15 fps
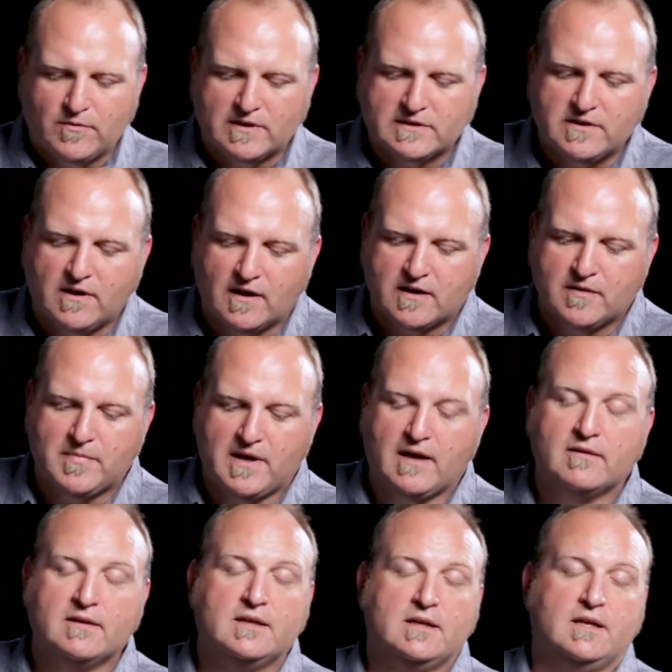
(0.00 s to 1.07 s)
want to talk
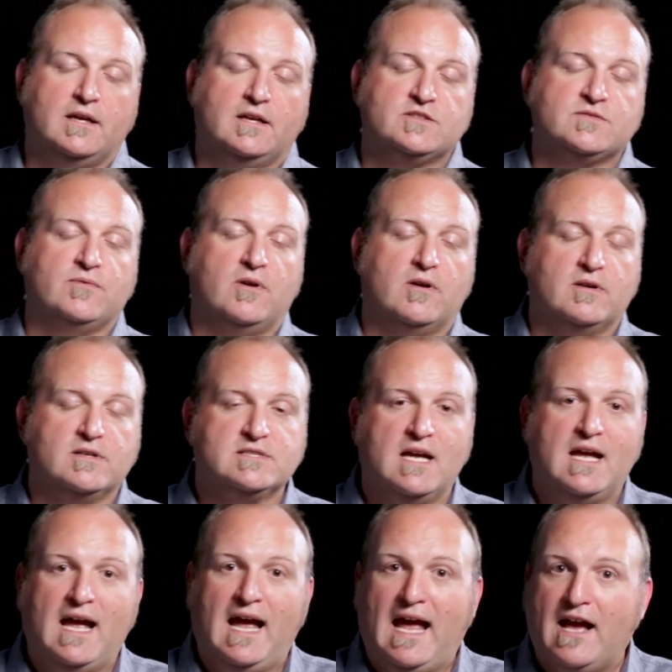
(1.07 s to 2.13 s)
about as far as
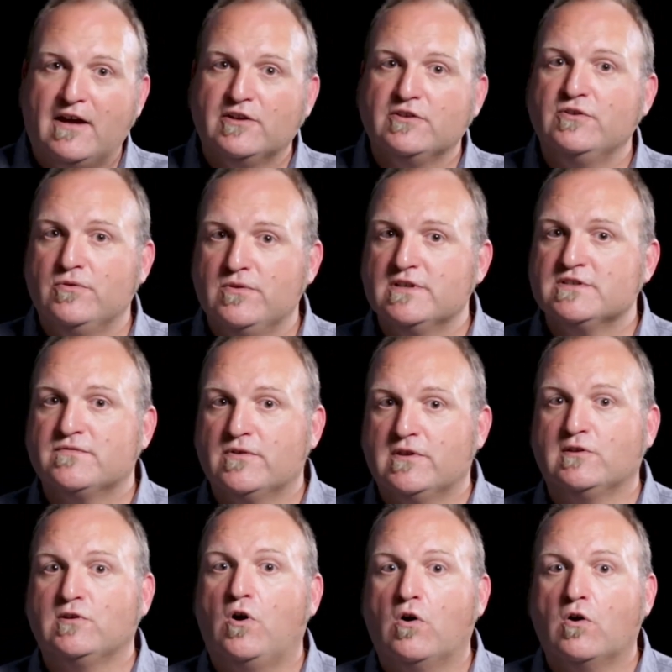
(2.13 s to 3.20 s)
how to do this for the
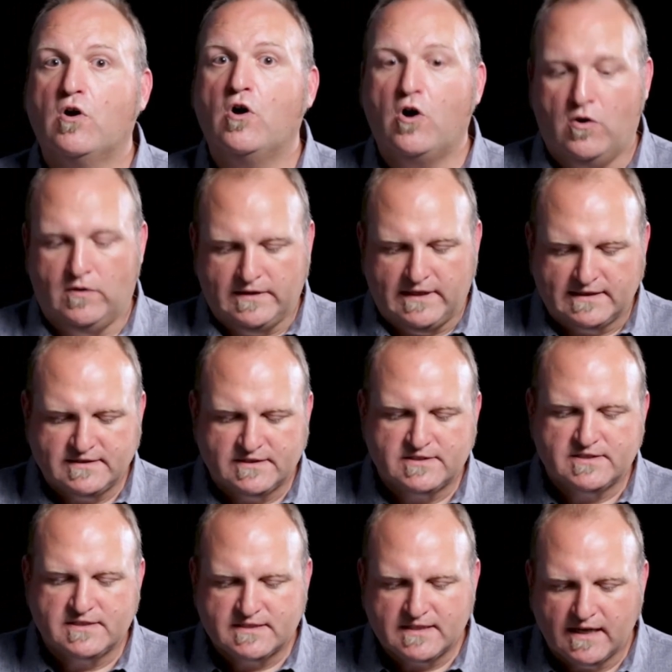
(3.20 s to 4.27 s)
long haul, and that's a
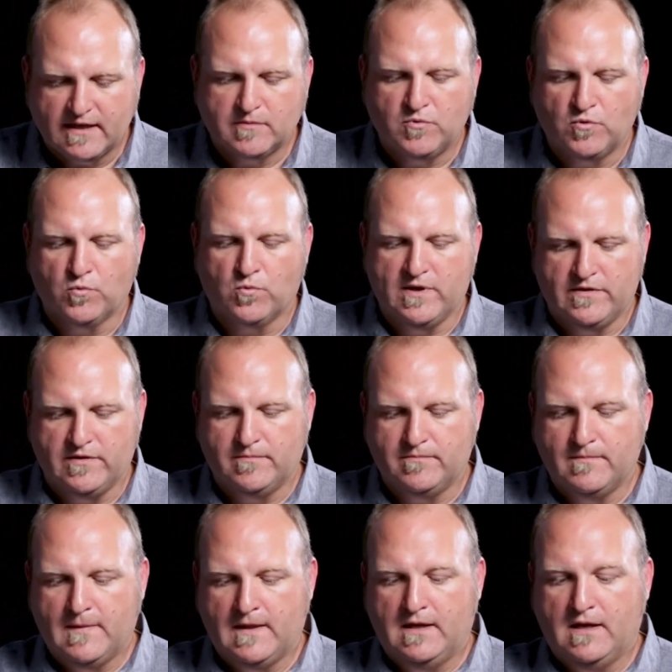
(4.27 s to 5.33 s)
sustainable rhythm.
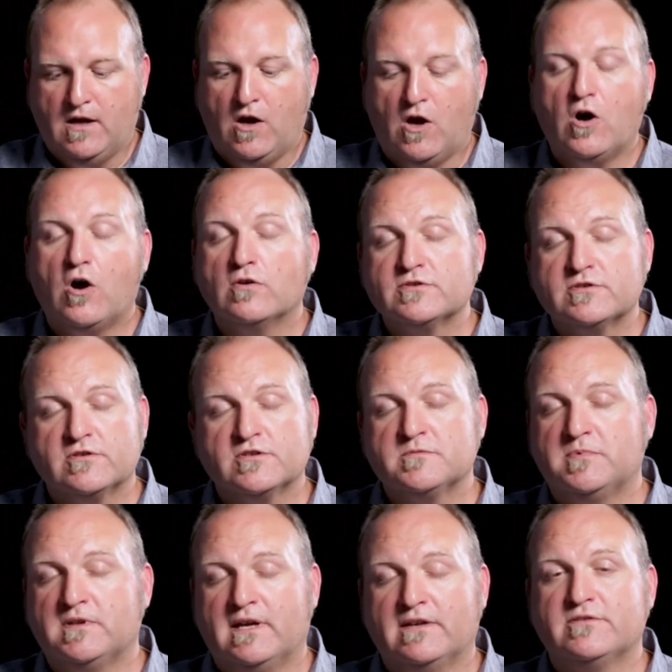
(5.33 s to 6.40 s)
All church
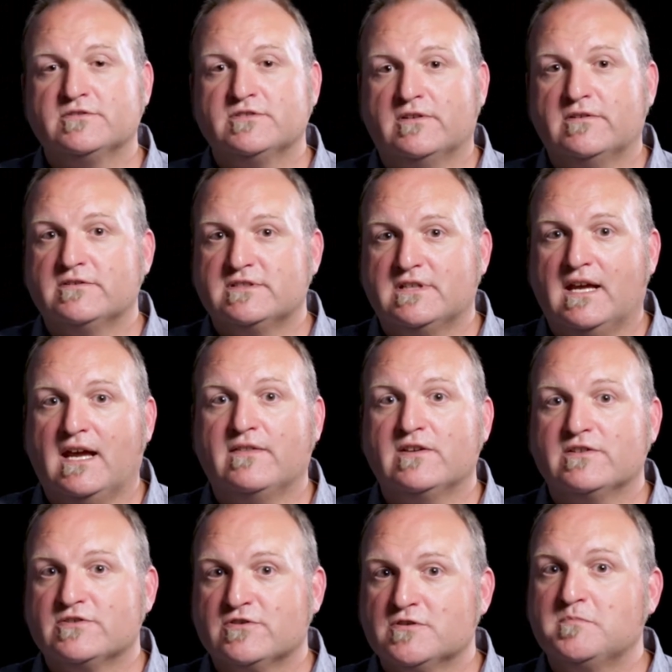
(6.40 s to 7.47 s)
planters understand
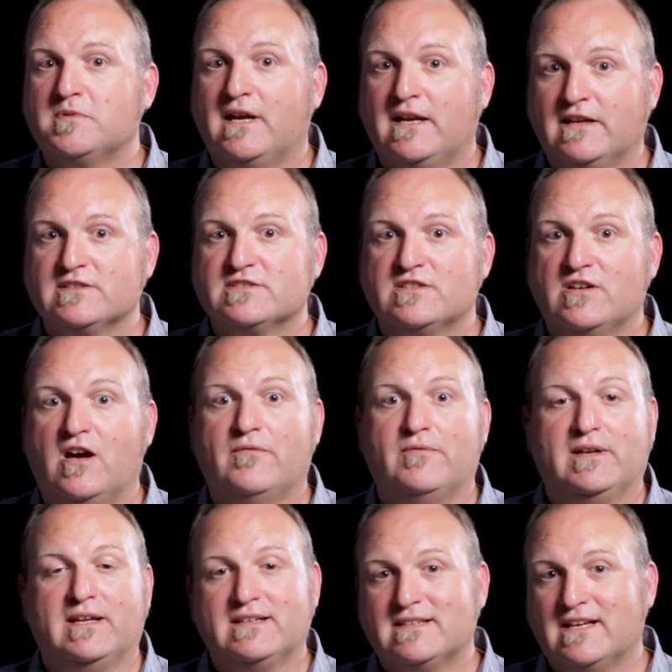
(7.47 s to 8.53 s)
that church planting is tough,
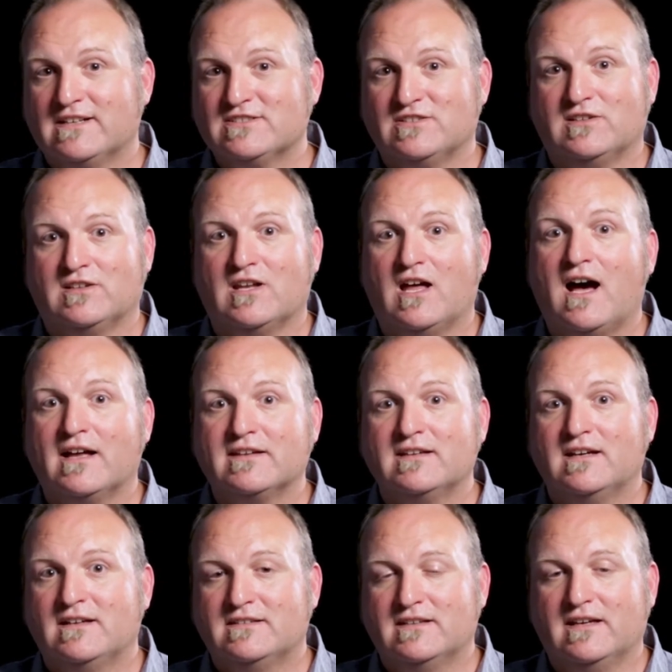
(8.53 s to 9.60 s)
and it takes a lot
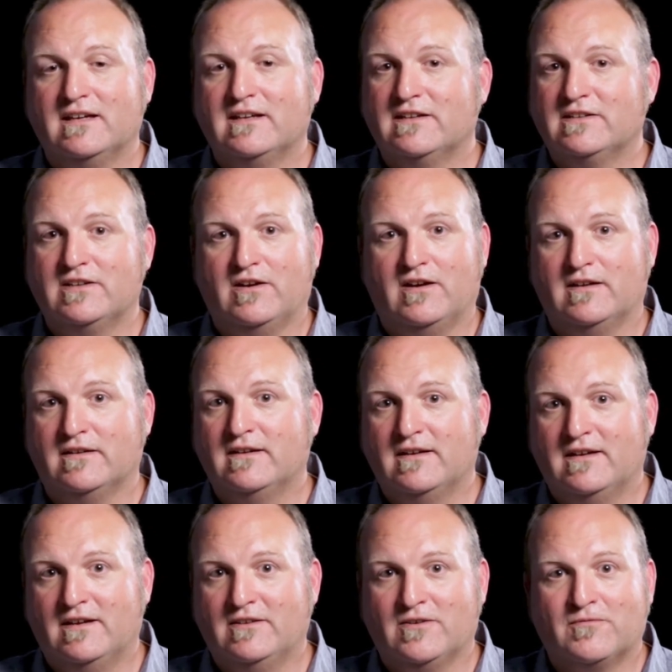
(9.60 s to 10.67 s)
to get it done
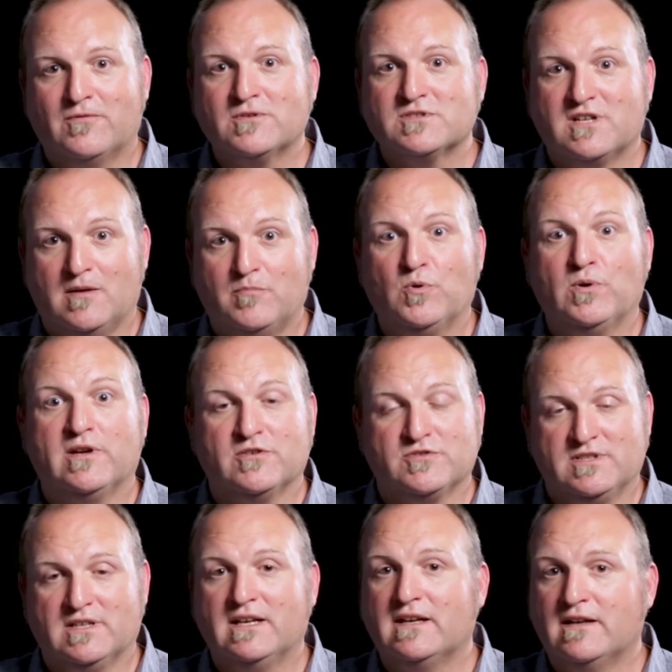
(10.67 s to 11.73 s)
in the first couple years,
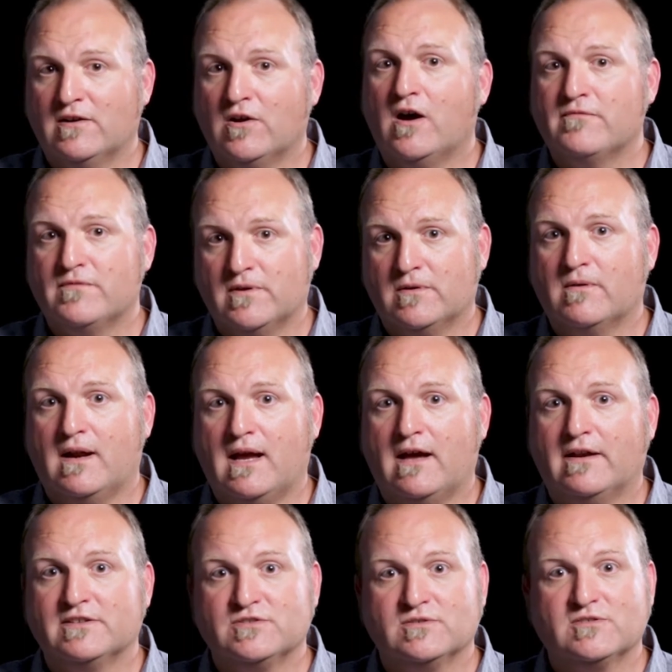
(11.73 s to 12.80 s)
to get it off the ground.
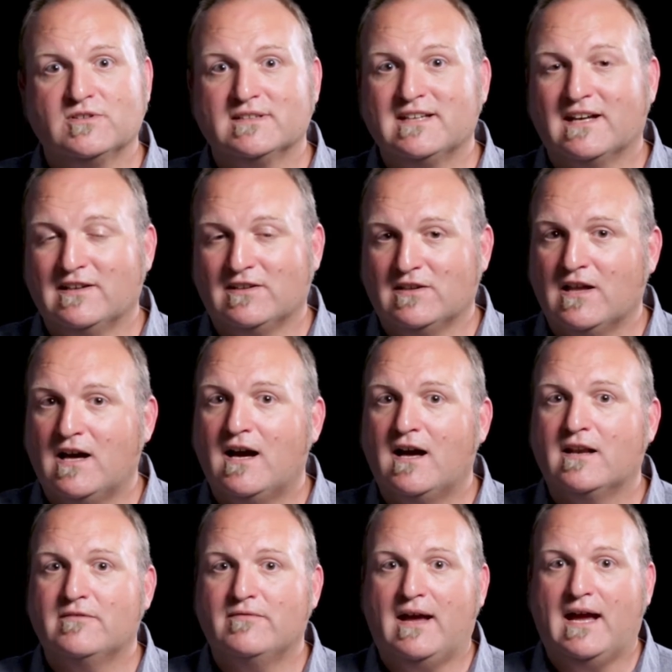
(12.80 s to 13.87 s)
And so it's going to take a lot
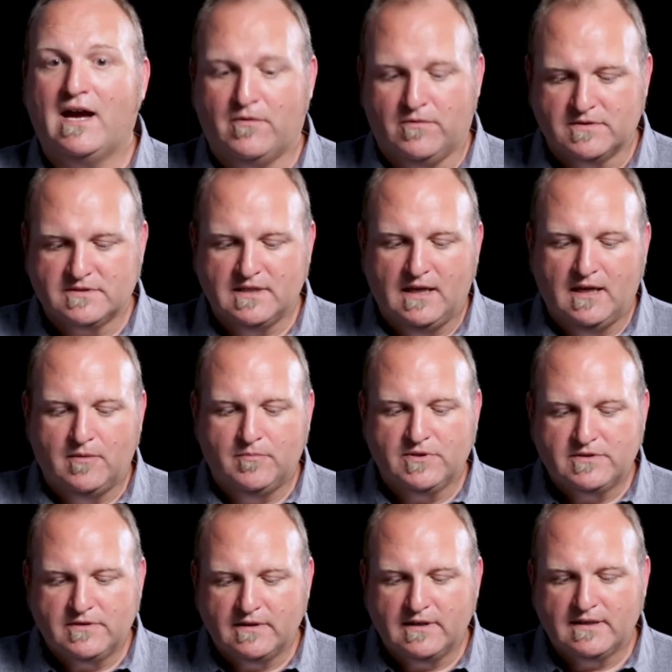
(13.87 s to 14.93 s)
of hours,
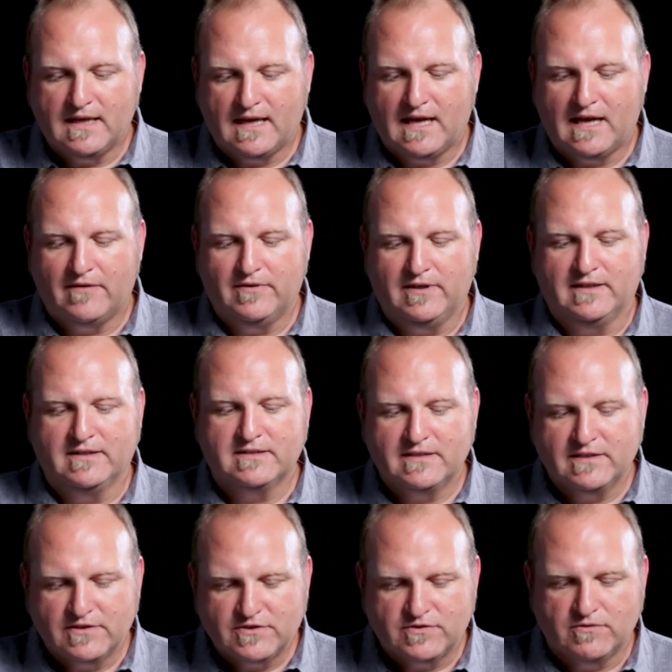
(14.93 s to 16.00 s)
but you need to have an
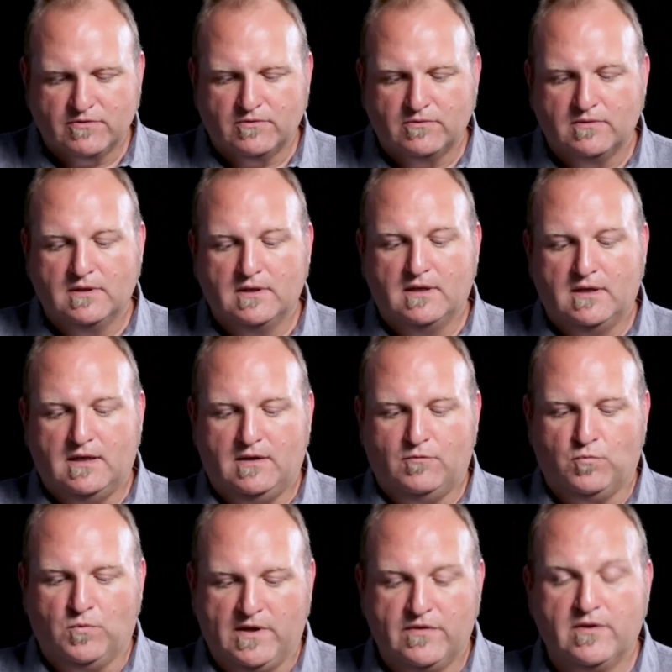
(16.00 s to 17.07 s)
intentional
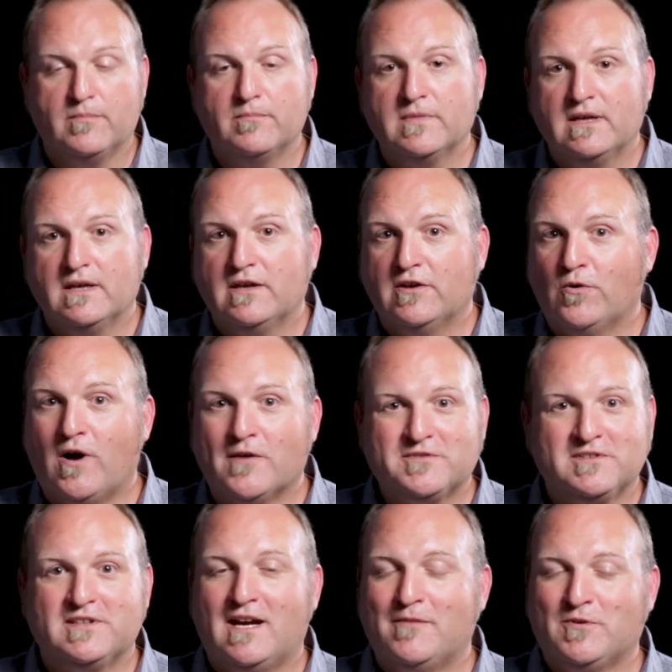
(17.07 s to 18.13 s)
rhythm.
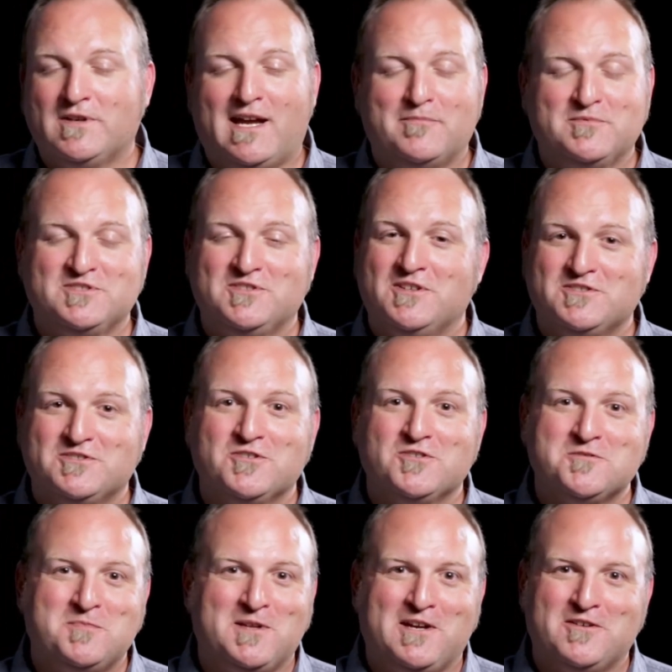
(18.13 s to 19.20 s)
Oftentimes what happens to us
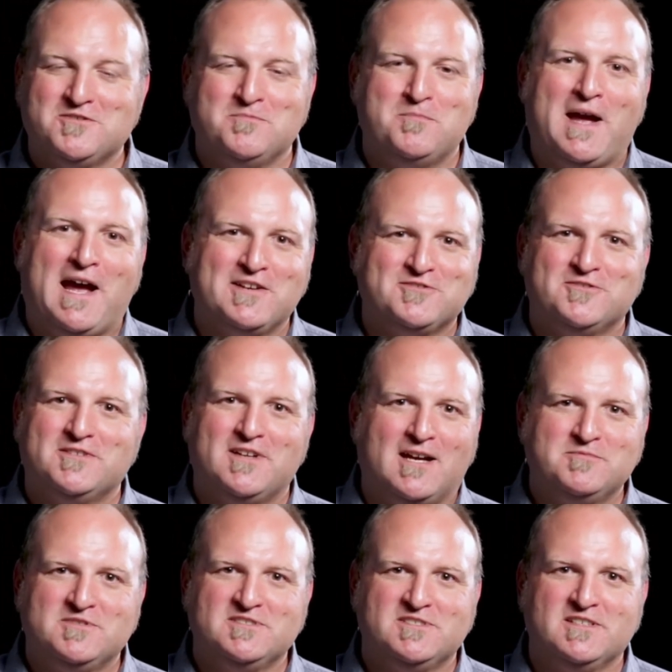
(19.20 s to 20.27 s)
church planners and pastor
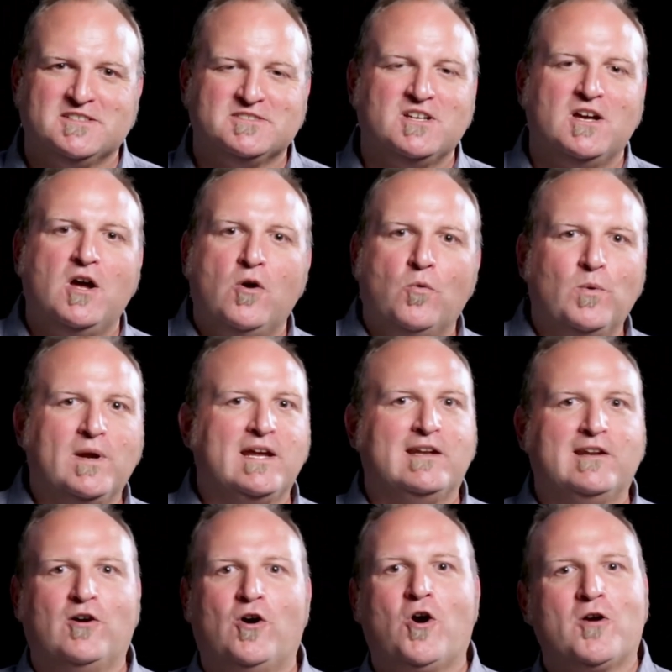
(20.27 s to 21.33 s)
types is this. We hit
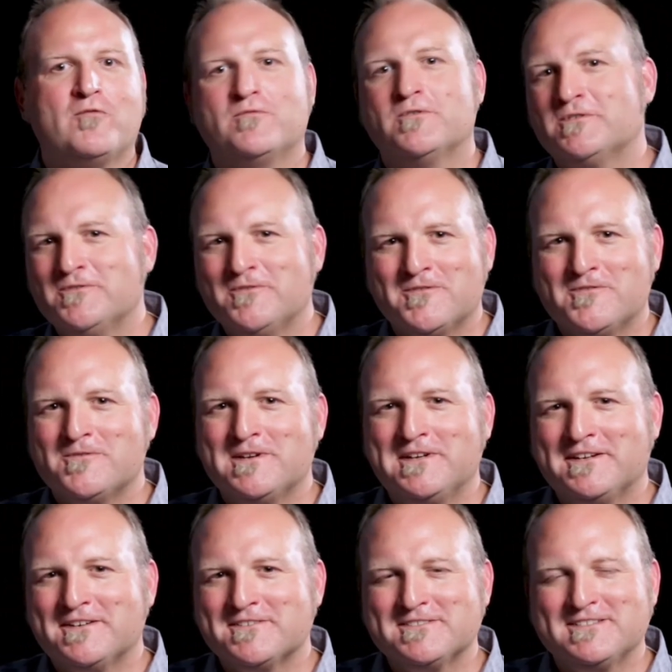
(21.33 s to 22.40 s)
it hard for 2 or 3
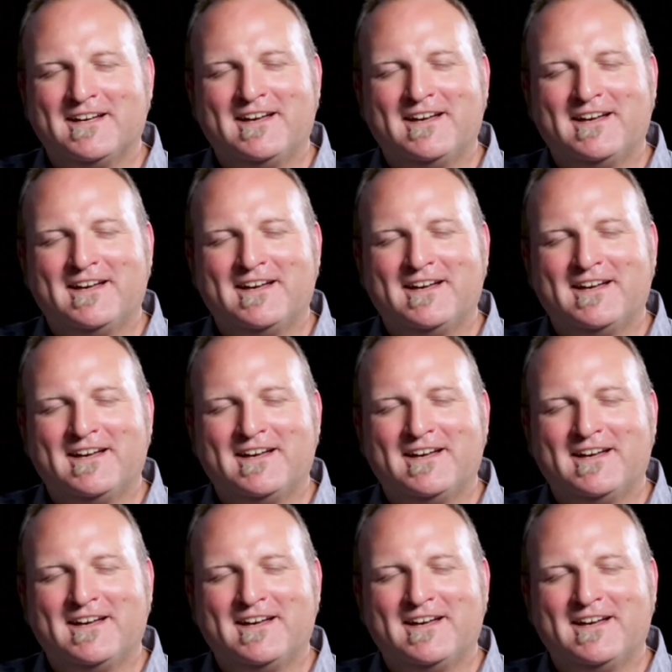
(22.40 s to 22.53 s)
years,